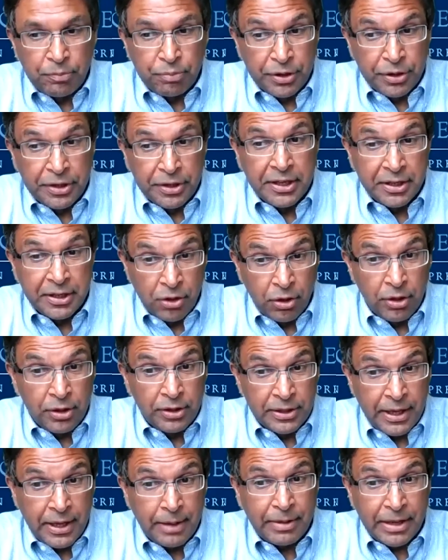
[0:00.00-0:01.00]
pretty
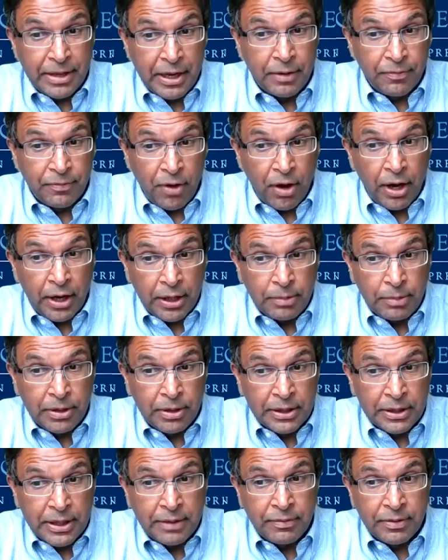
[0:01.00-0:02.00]
good coming out of
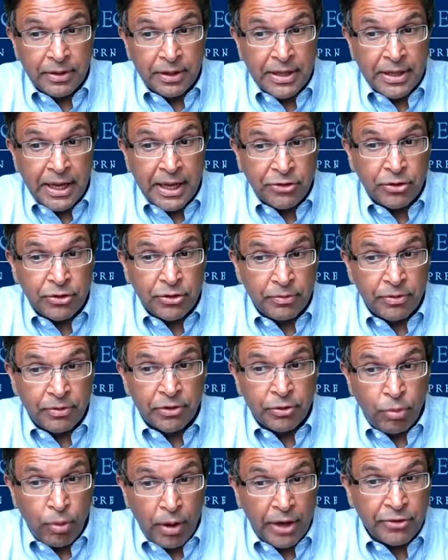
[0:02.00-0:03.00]
argument, given the nature of
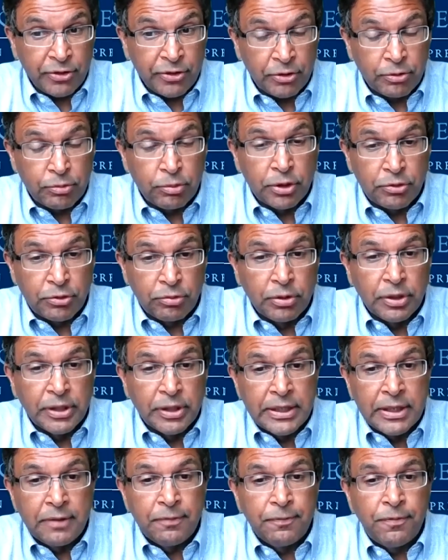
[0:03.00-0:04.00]
his questions, which really
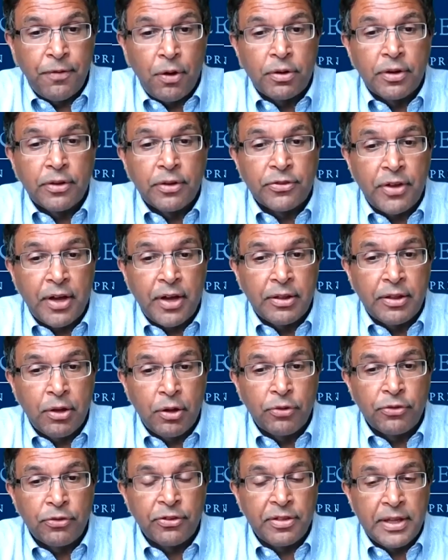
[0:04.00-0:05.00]
did focus on
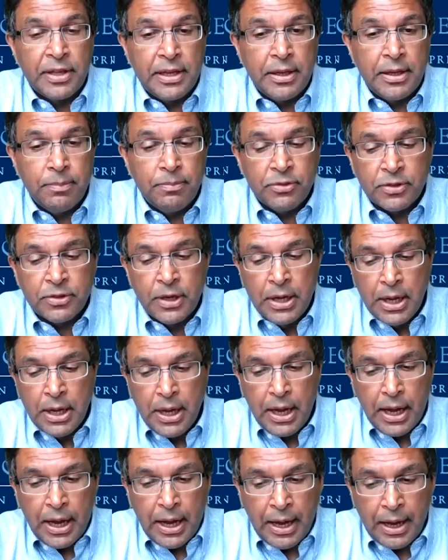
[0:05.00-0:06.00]
those themes.
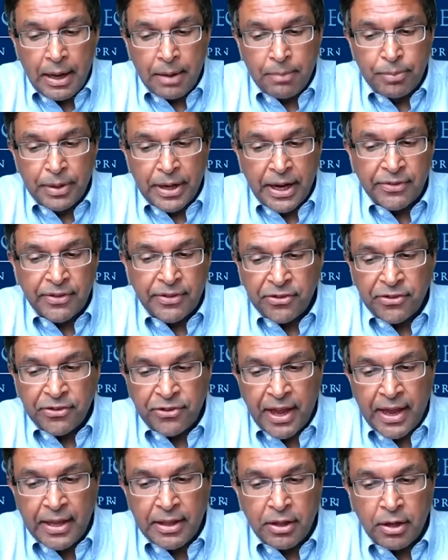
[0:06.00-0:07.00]
But as I
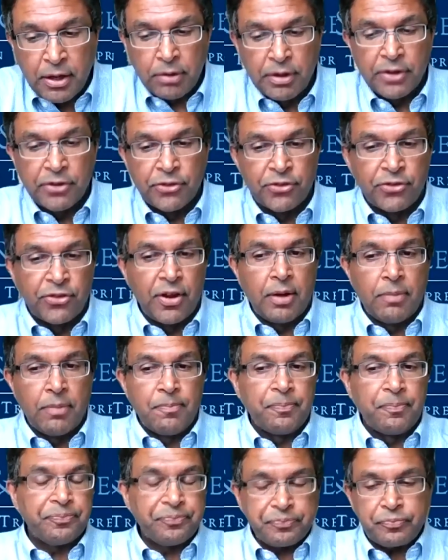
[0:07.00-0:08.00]
say, there is
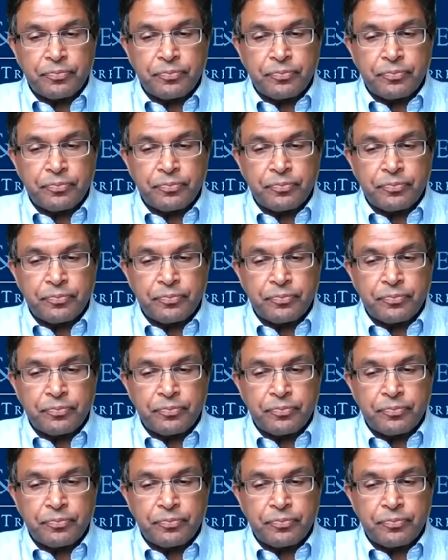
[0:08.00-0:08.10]
some